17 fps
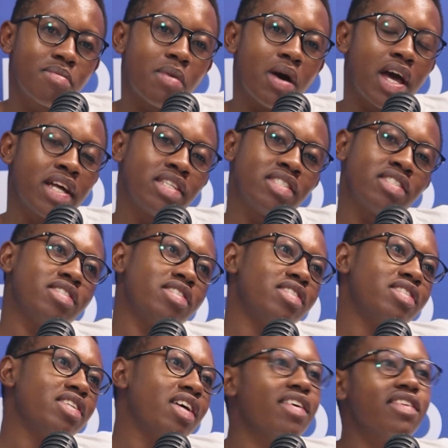
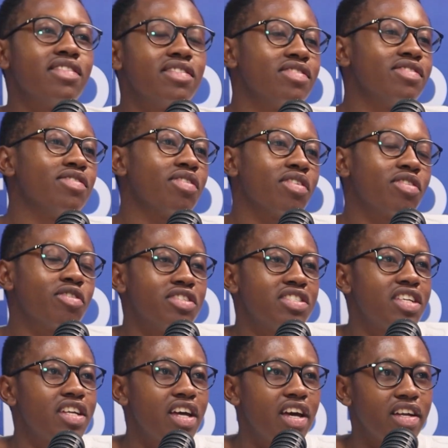And
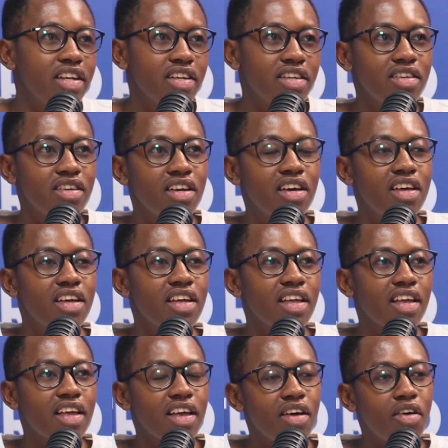considering
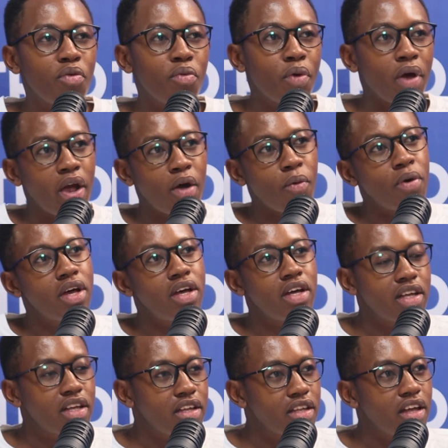where I
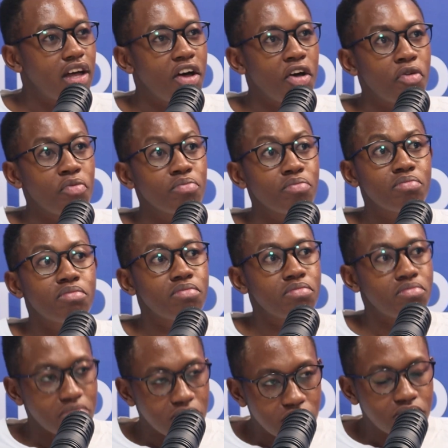work,
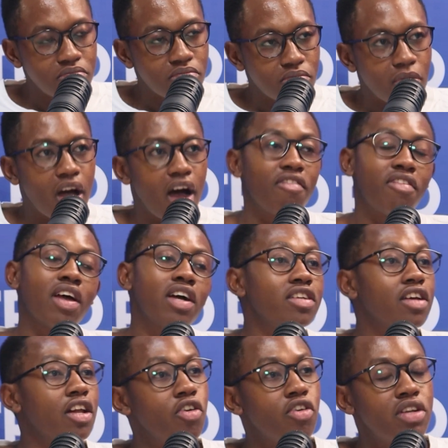I've
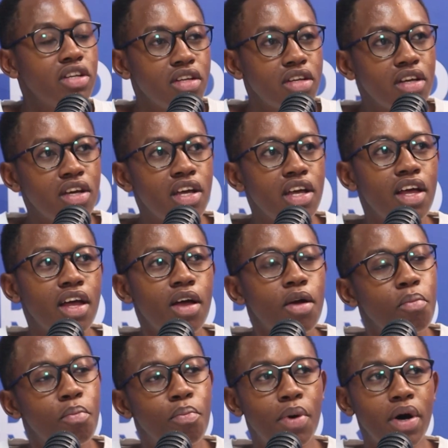learned a lot,
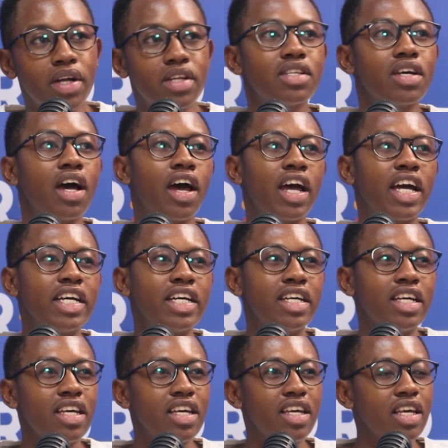but
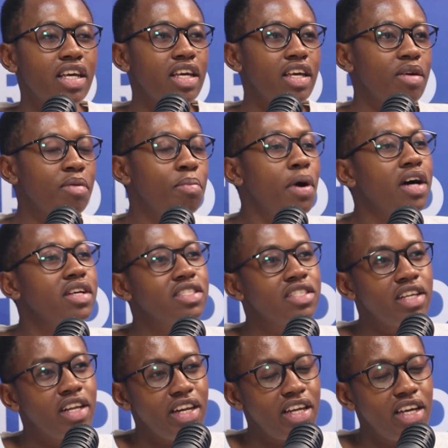I
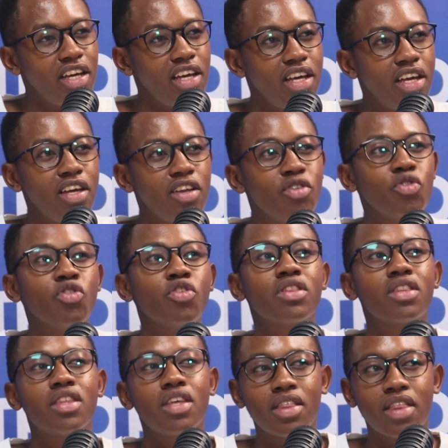personally do
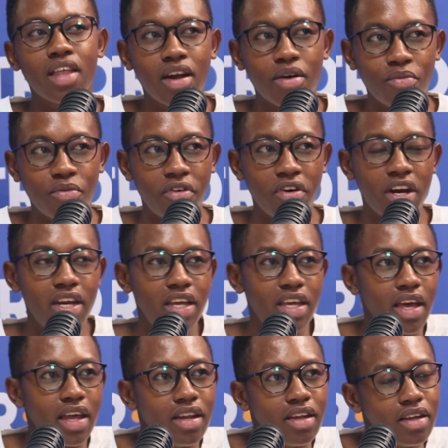not think that I'm ready
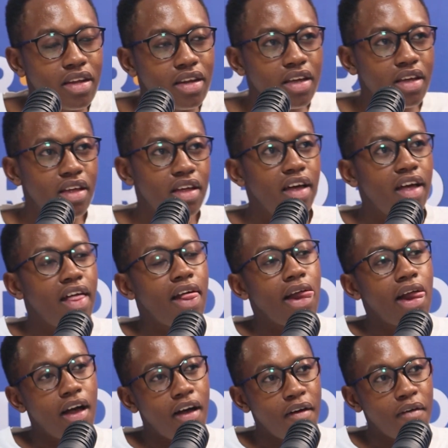yet.
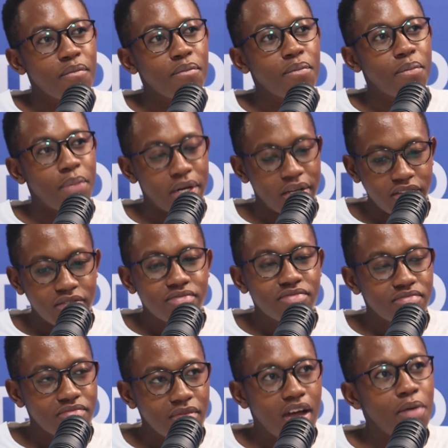But
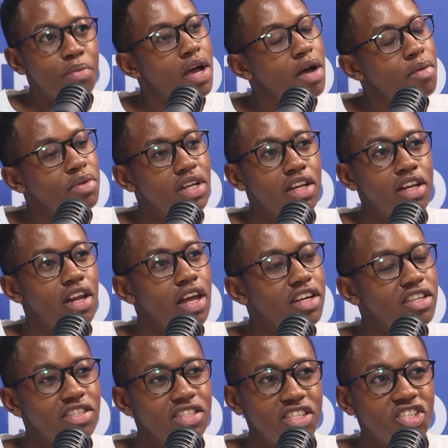upcoming
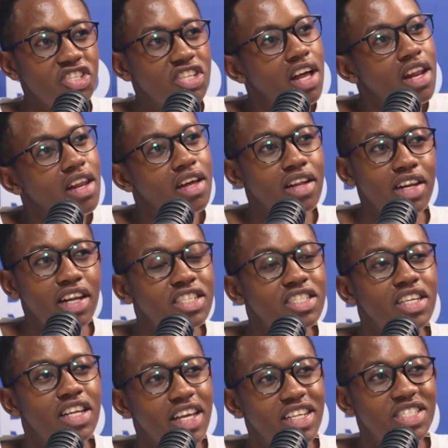elections, inshallah.
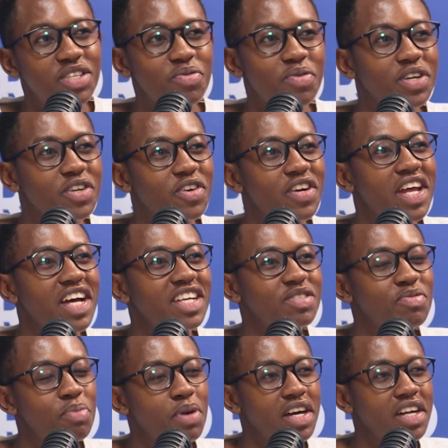Let's see what God
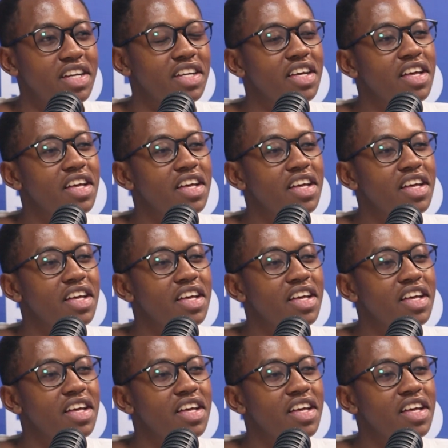has planned.